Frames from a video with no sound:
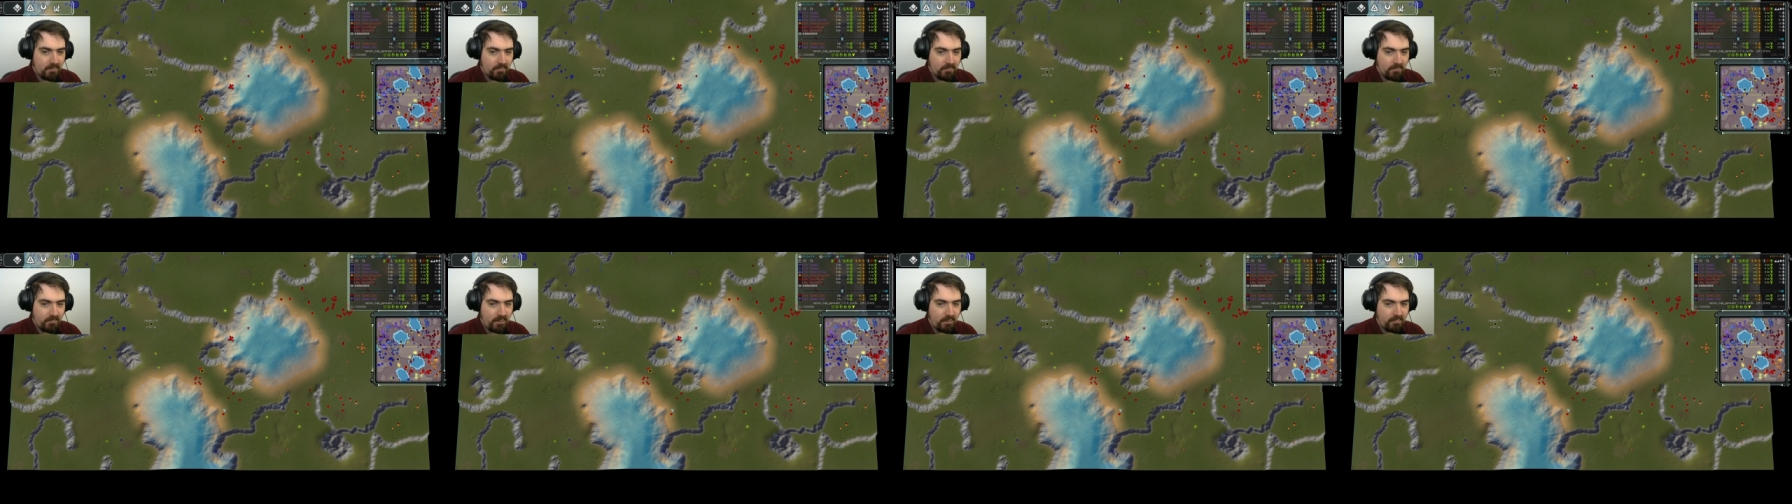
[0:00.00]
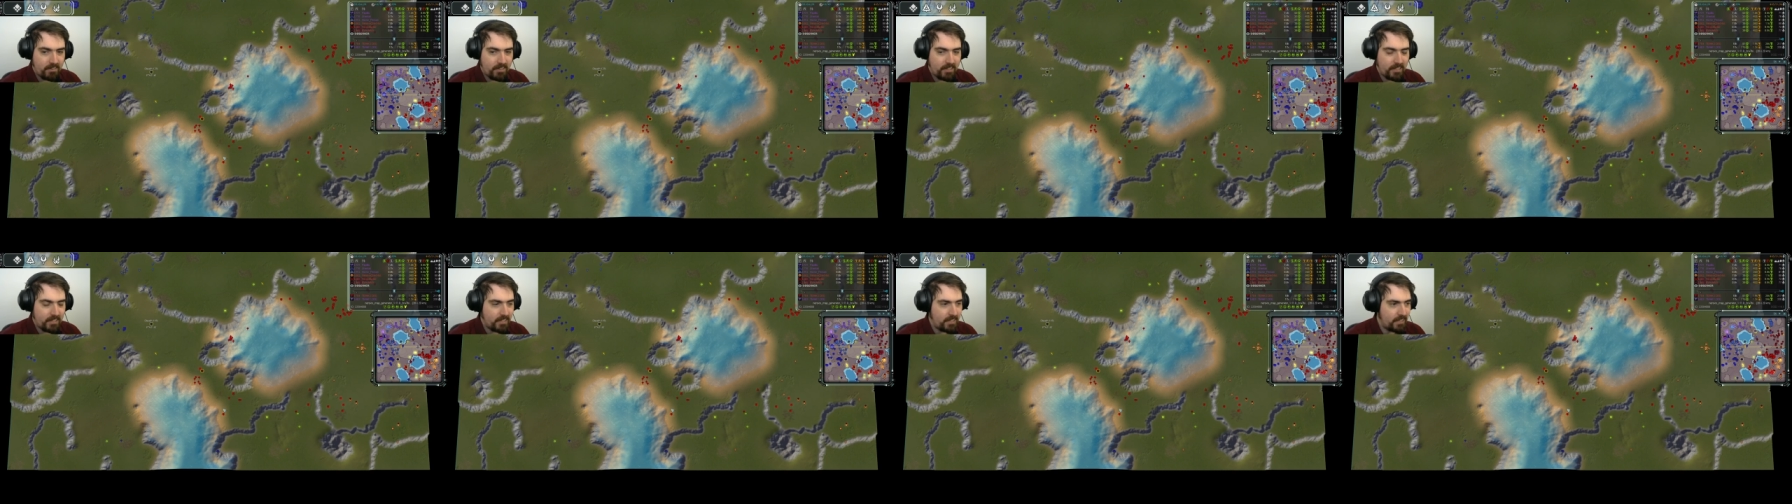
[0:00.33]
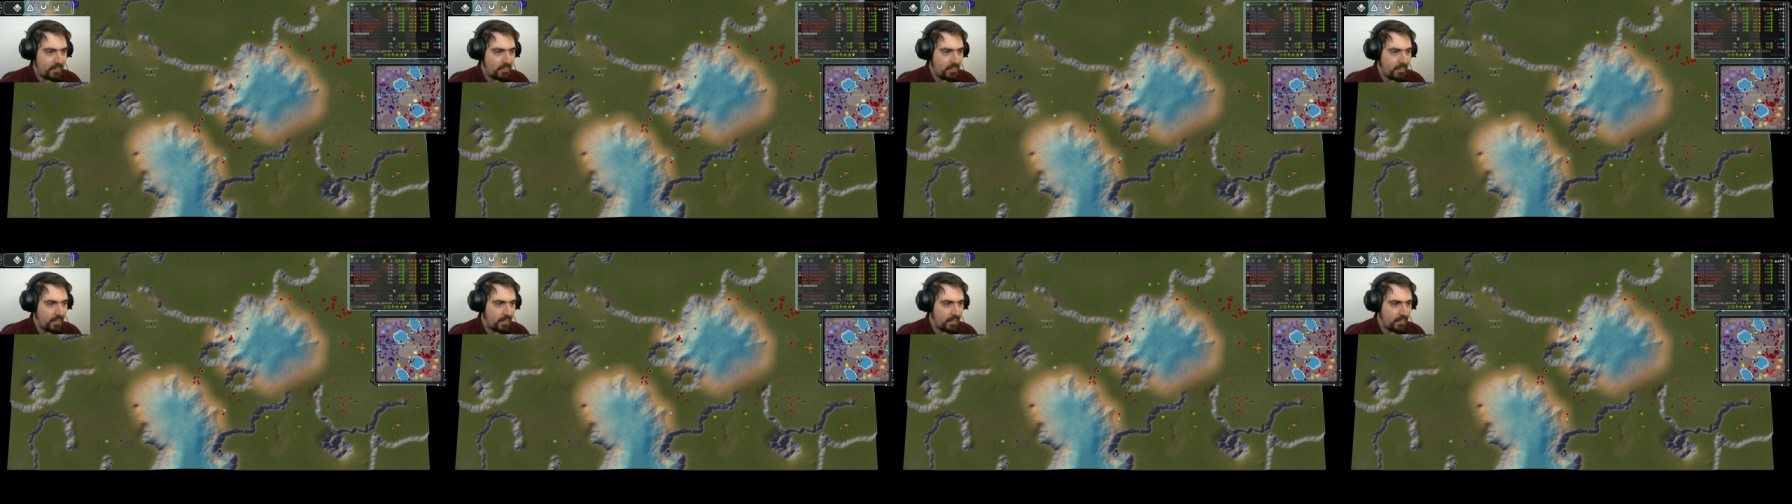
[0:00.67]
Very
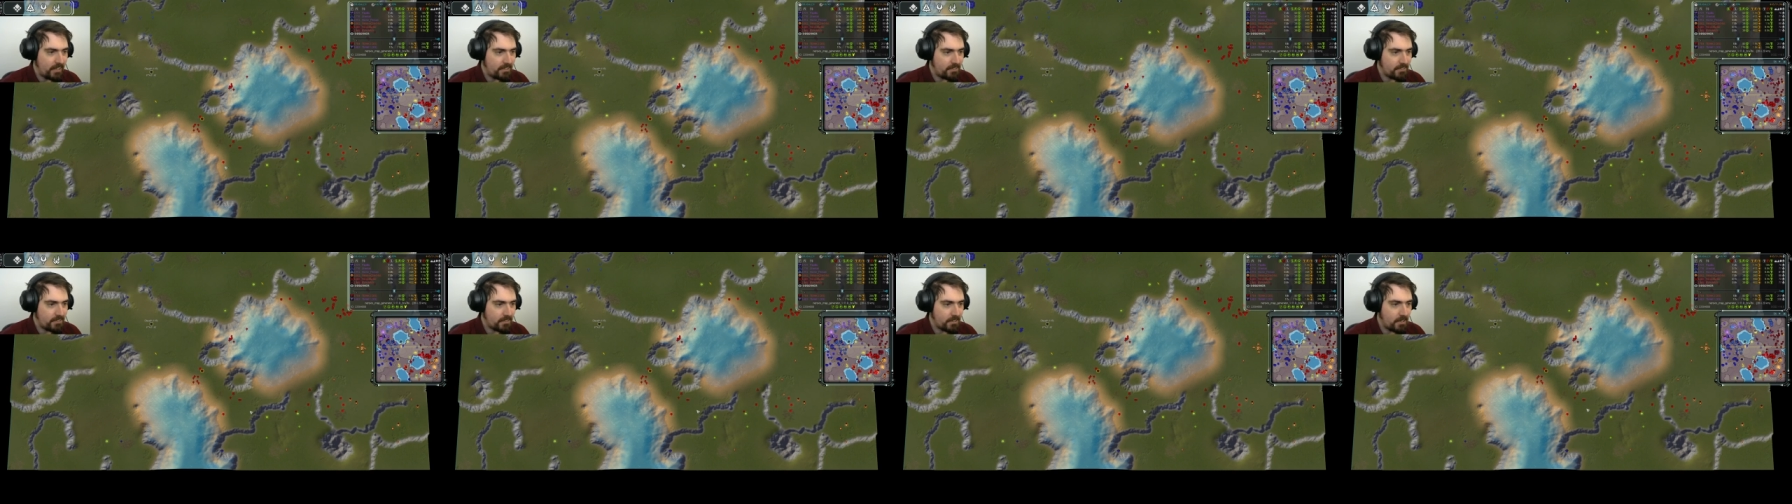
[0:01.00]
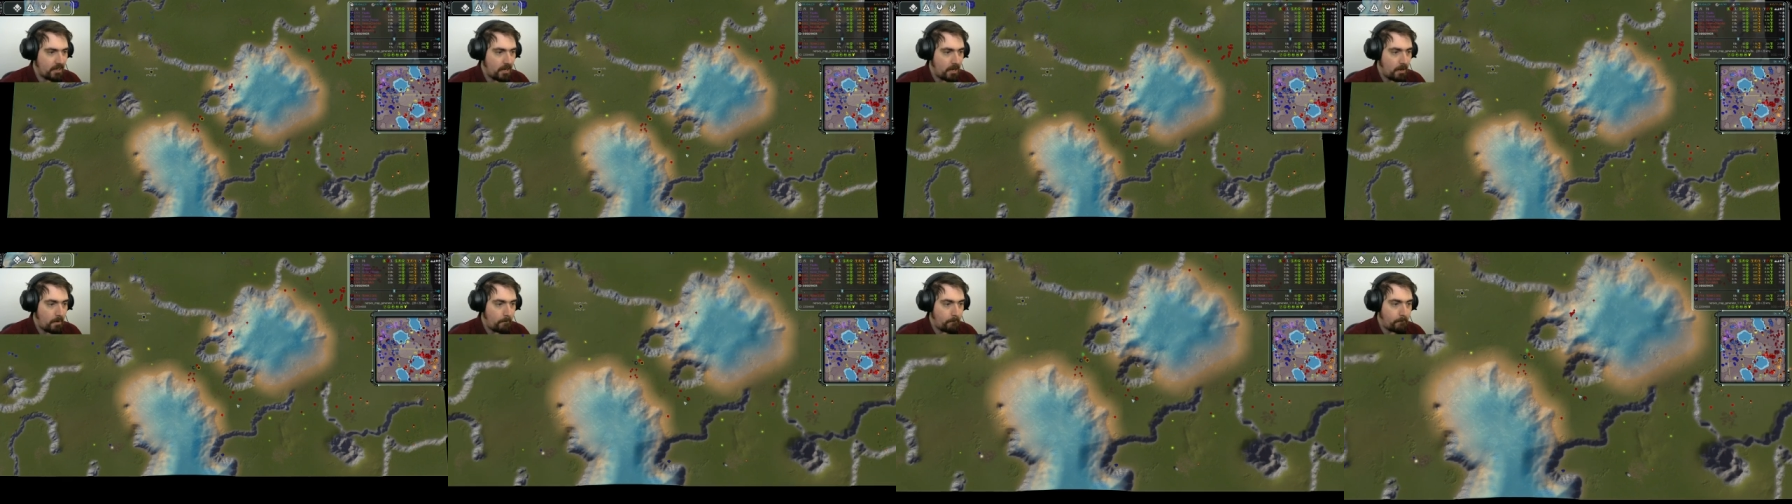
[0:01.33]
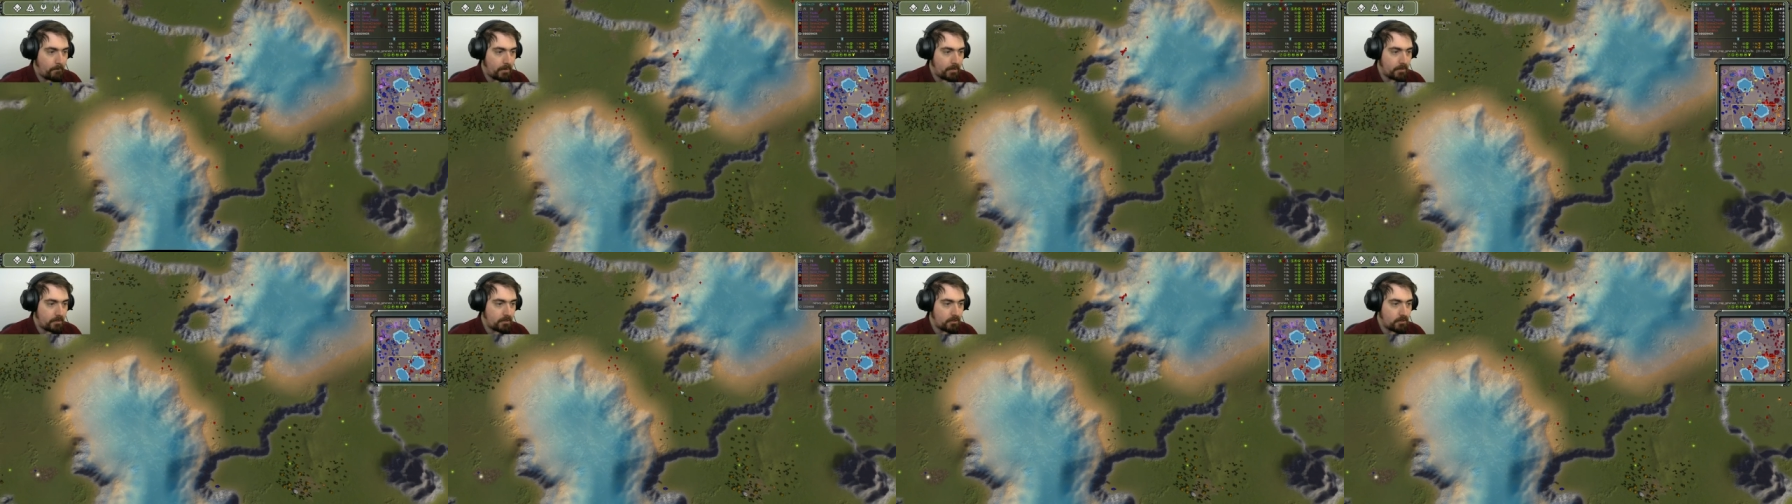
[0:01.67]
nice,
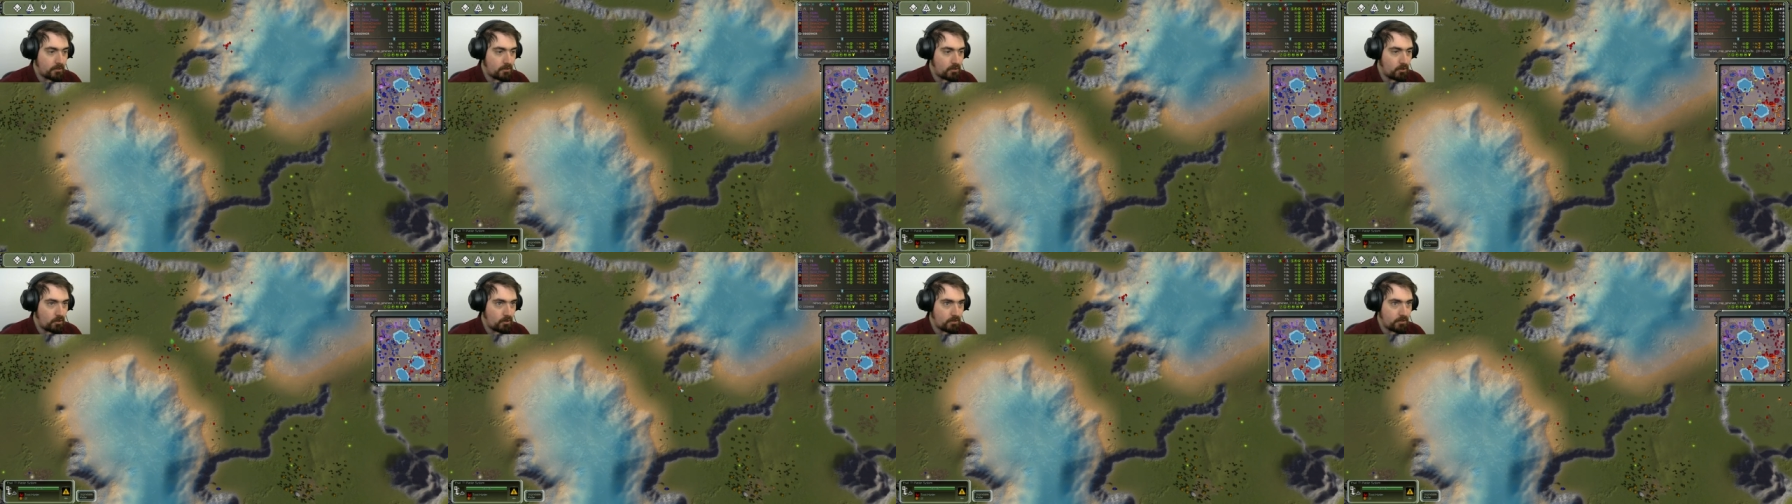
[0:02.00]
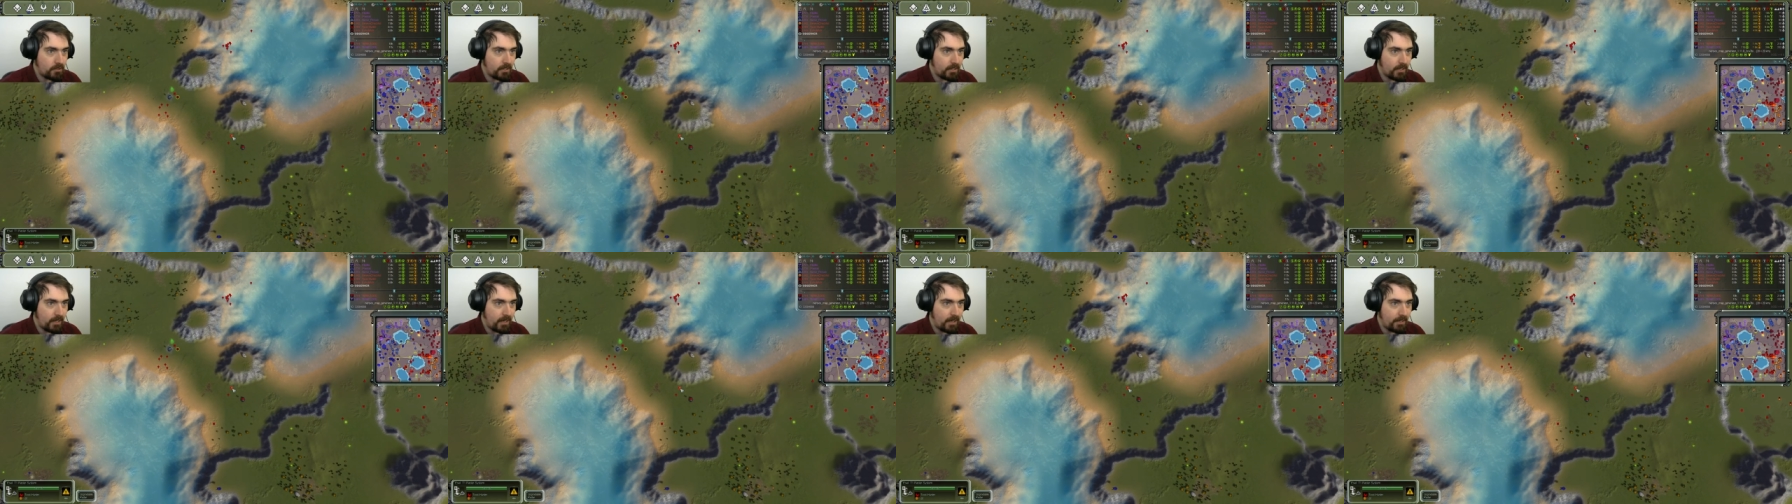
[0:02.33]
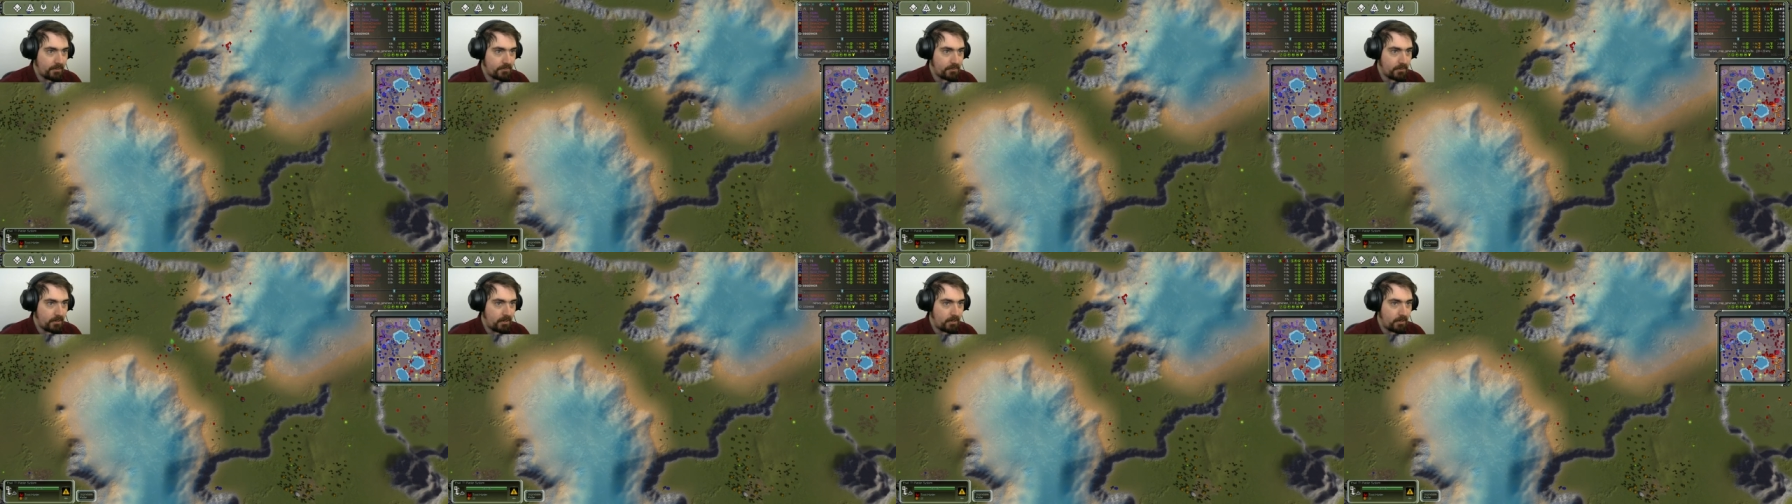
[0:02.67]
but Toxic has